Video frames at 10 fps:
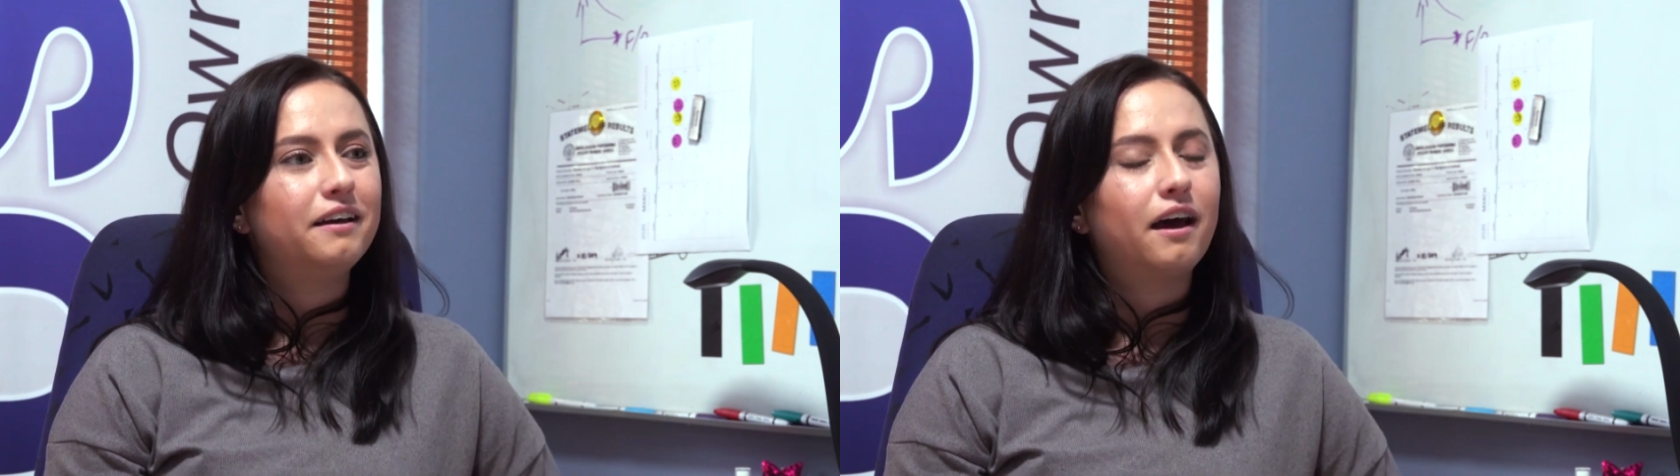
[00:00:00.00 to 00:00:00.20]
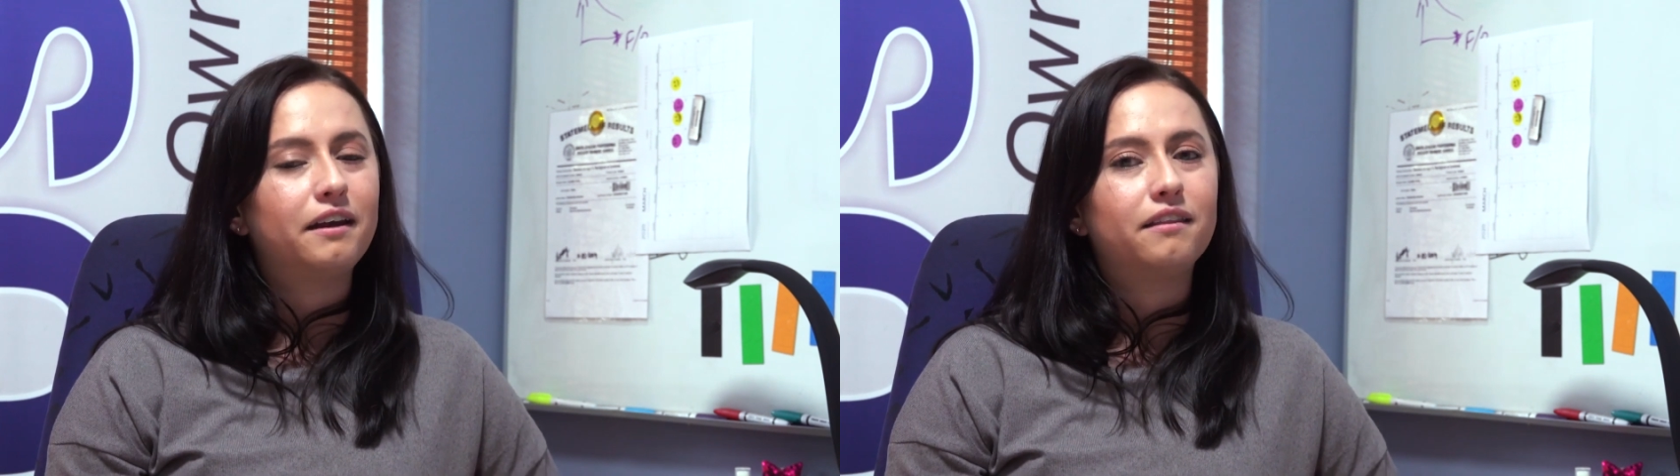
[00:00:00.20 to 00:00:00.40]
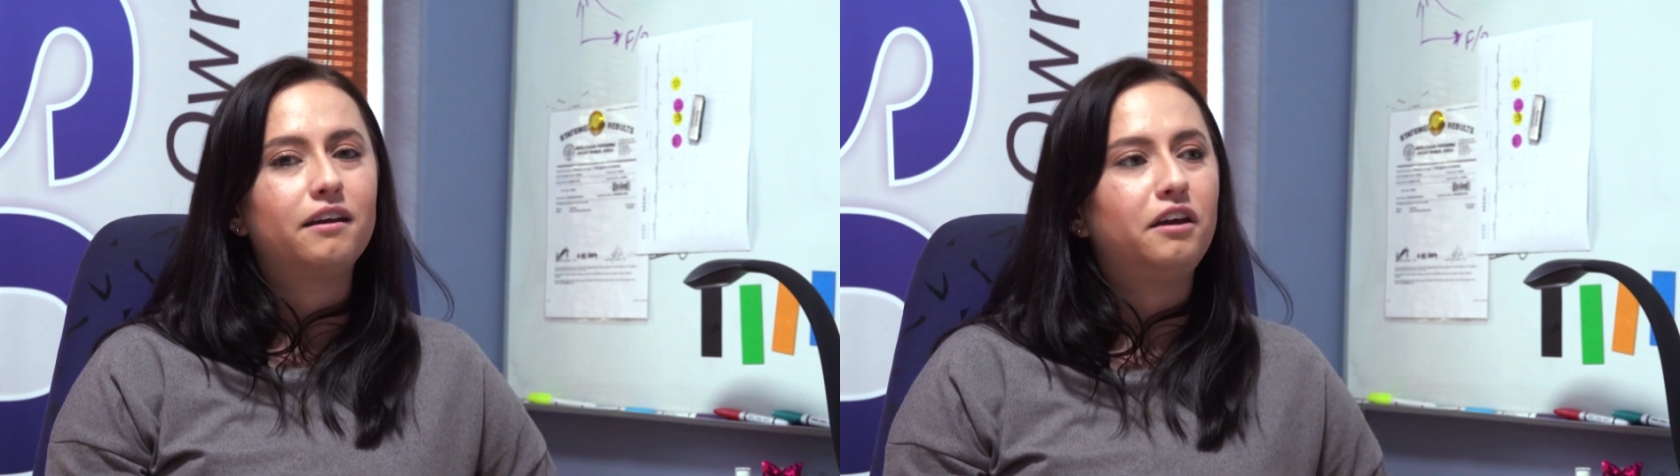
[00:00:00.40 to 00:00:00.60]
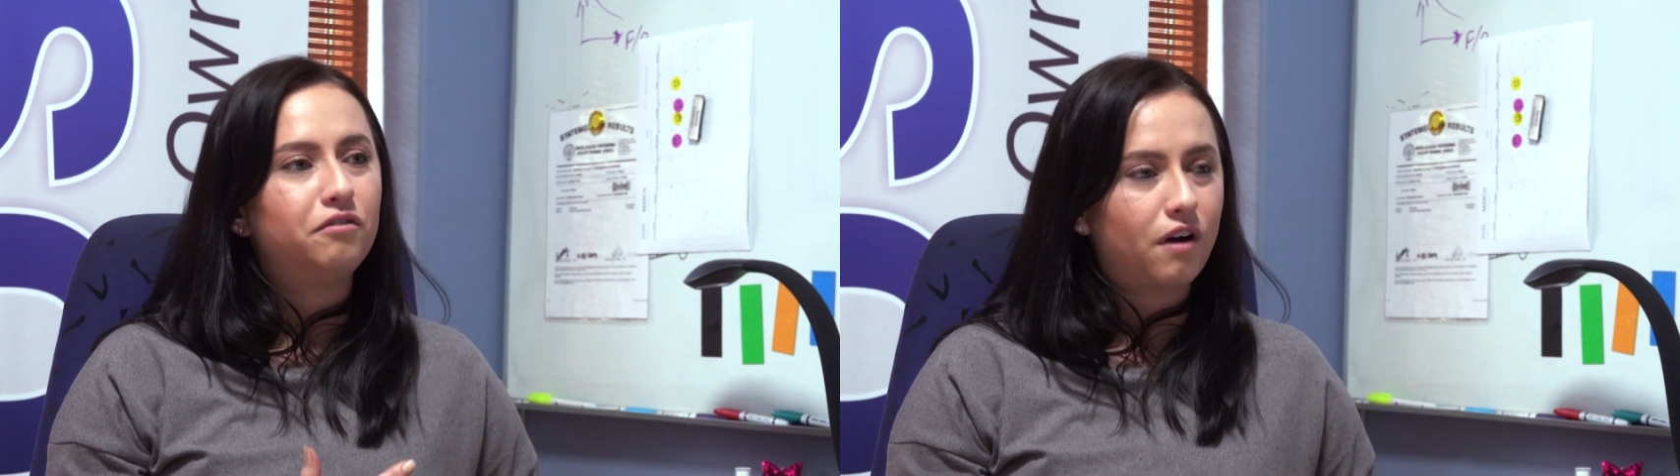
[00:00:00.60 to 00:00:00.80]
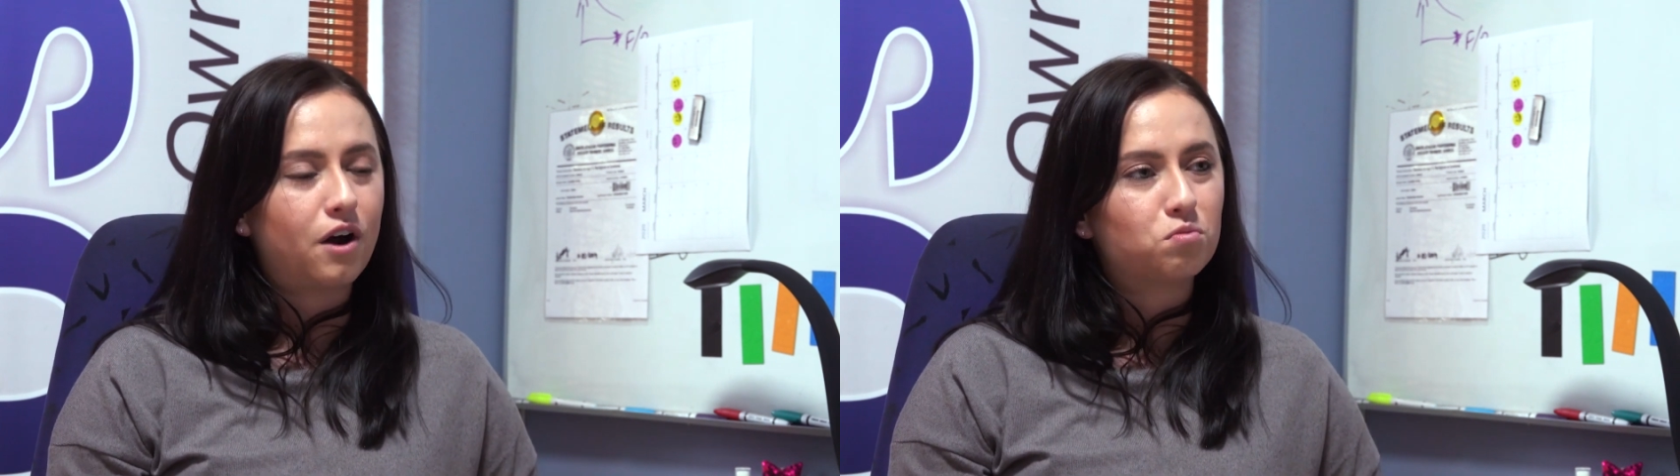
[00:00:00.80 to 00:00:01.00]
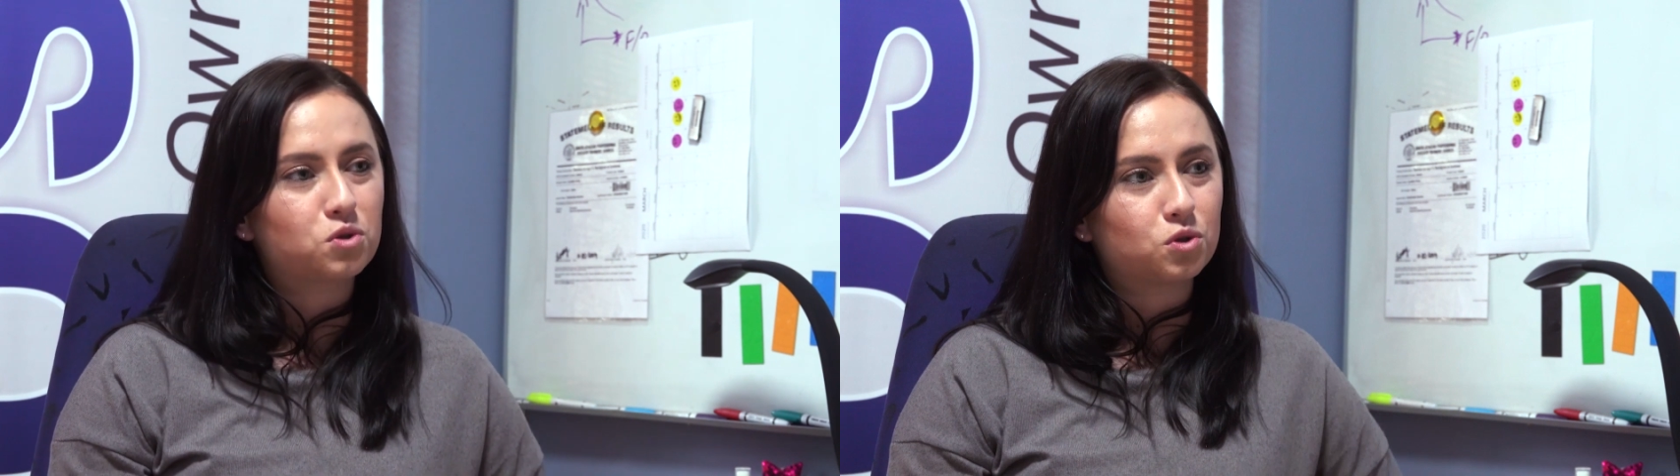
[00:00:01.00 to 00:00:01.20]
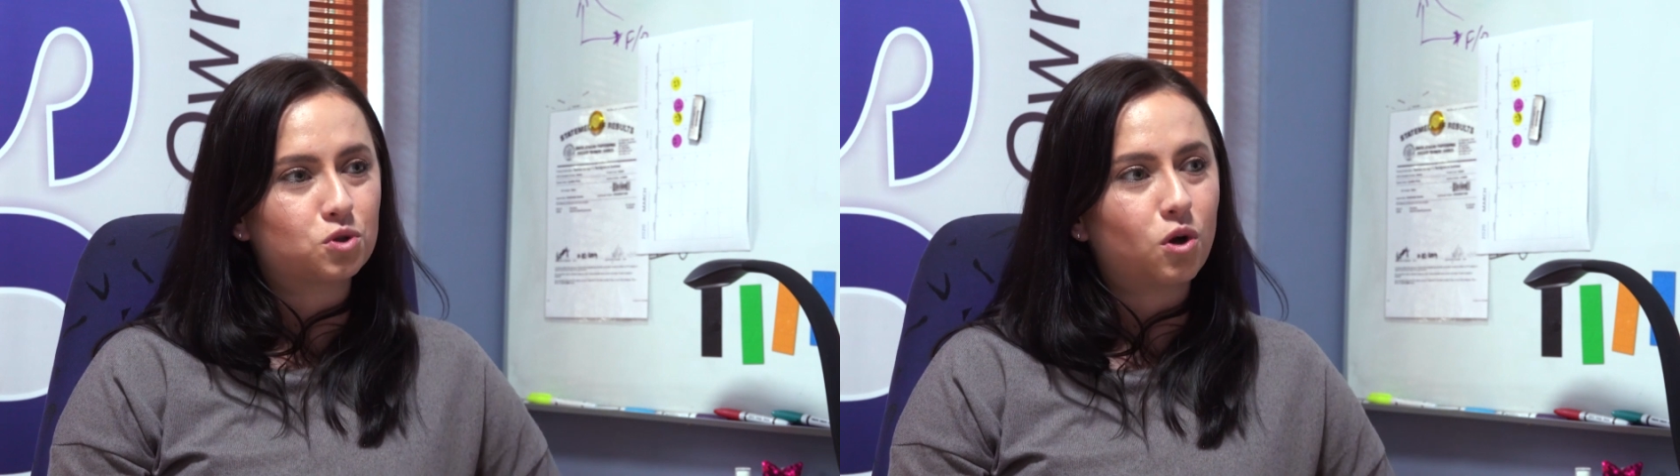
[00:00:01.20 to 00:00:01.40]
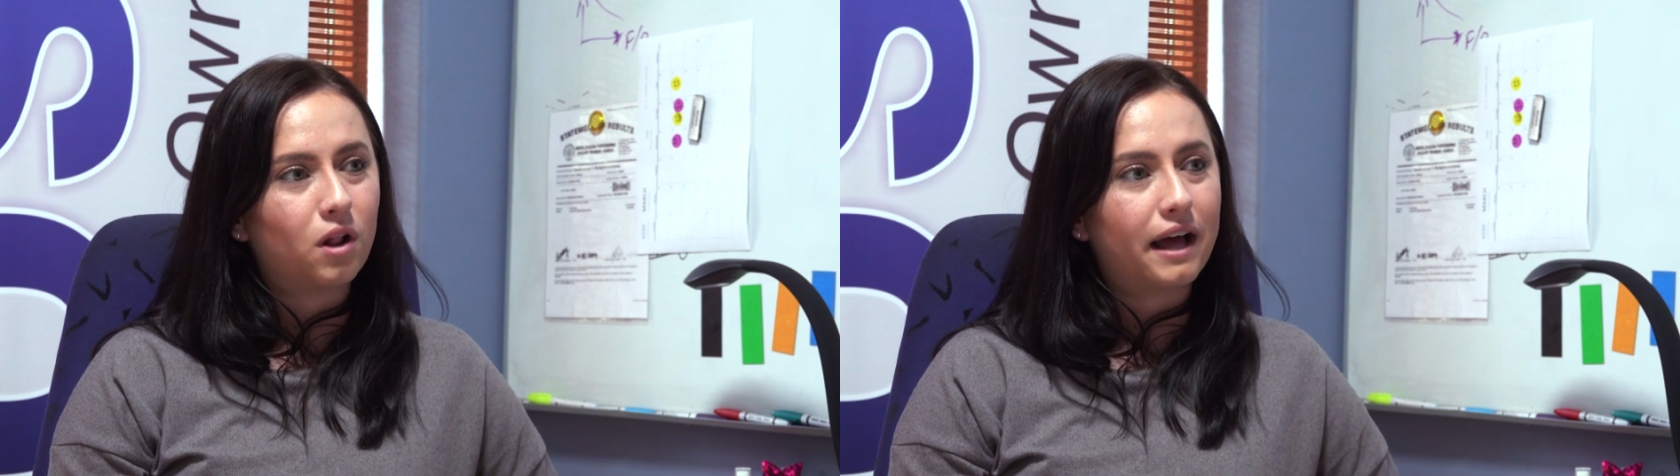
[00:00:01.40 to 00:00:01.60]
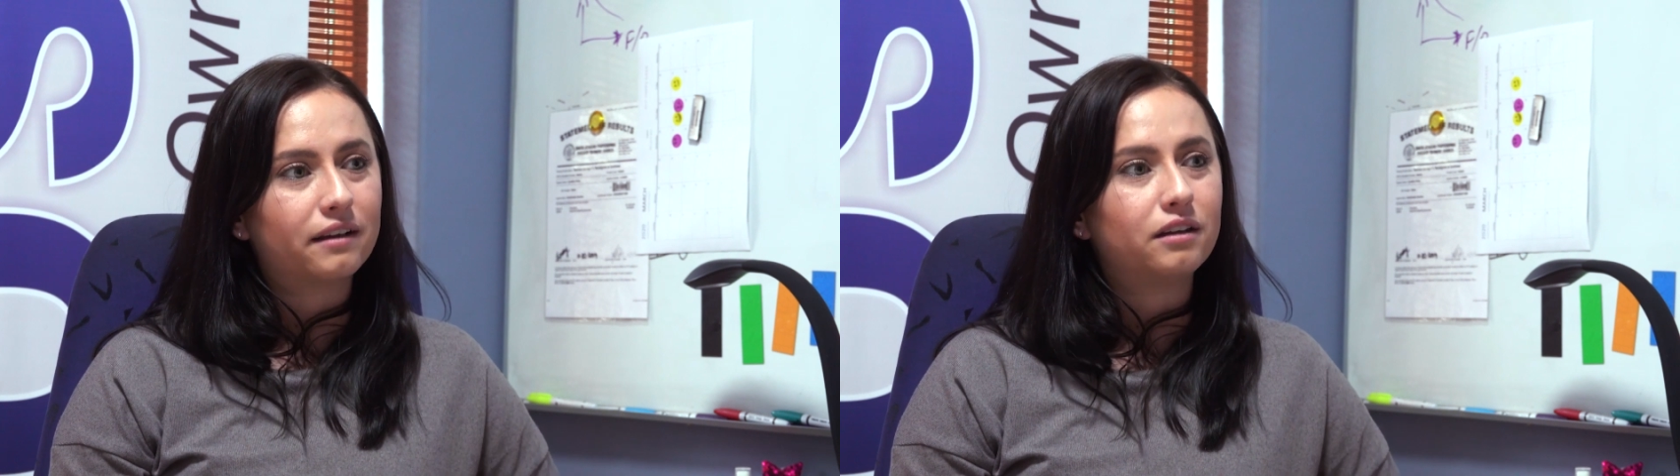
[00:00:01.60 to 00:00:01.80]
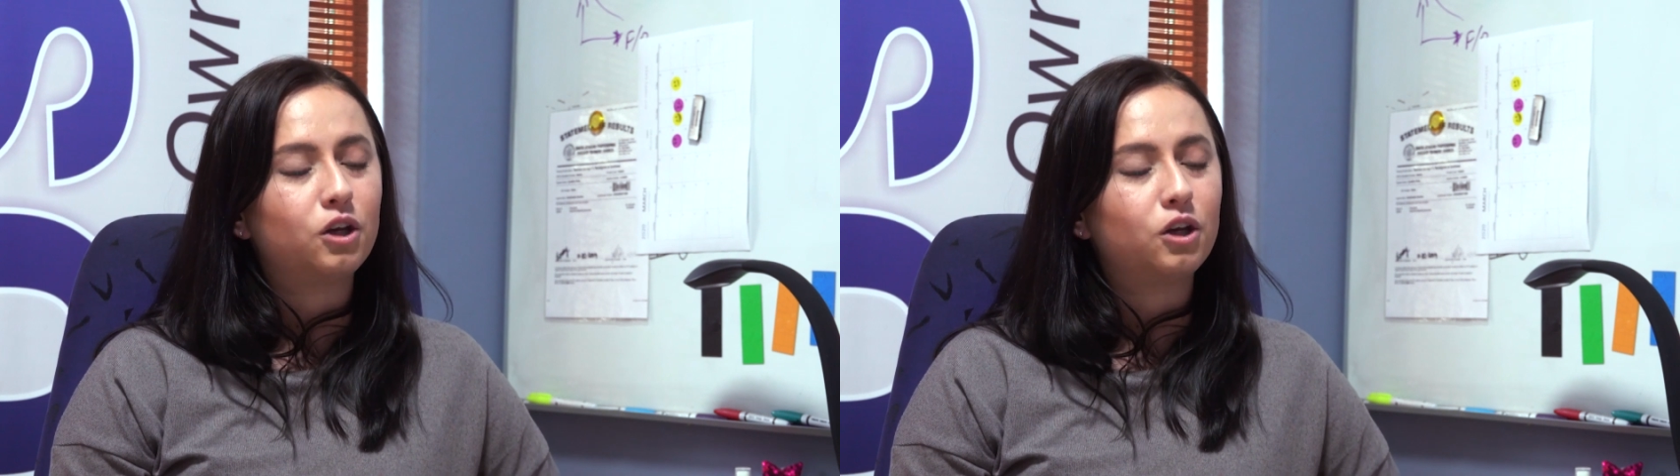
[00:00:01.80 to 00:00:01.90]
under the Firearms Control Act,